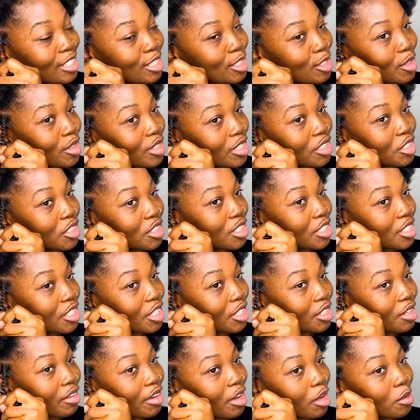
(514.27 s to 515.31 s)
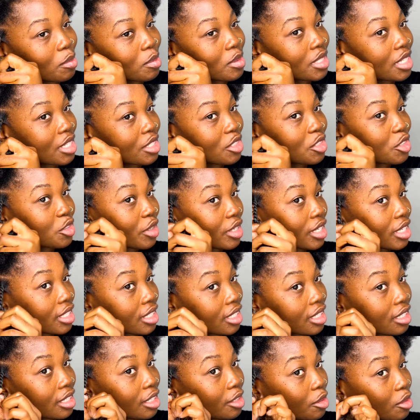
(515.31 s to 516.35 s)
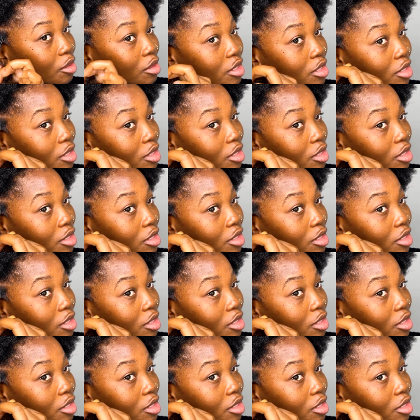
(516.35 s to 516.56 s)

so it just sort of helps it straighten a little.